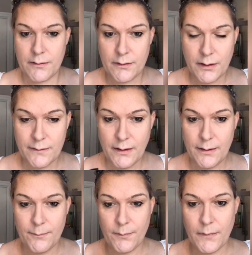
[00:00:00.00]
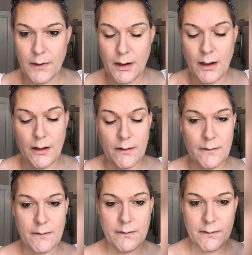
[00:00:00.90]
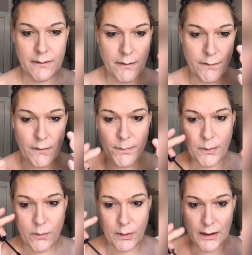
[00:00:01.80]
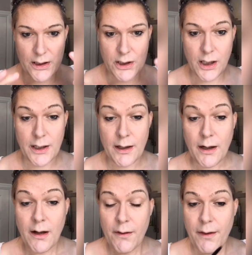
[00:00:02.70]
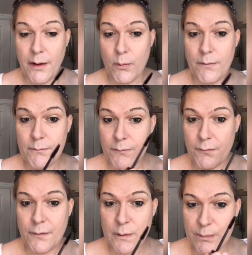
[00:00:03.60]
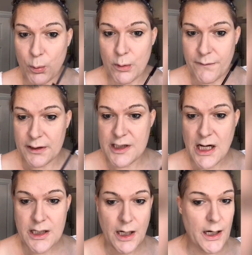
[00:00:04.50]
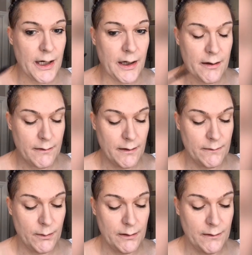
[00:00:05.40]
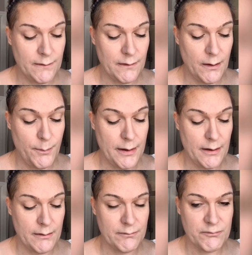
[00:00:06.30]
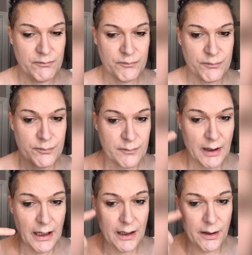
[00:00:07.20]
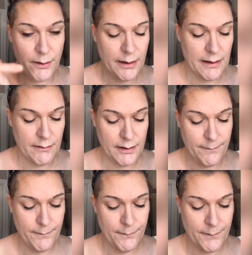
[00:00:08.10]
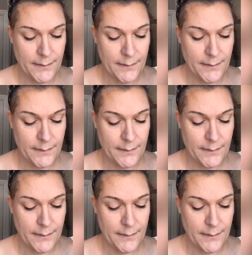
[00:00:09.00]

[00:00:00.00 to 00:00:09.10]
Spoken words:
So you see, that's the difference between each eye. That one feels more of a dun eye, this one's a bit incoherent.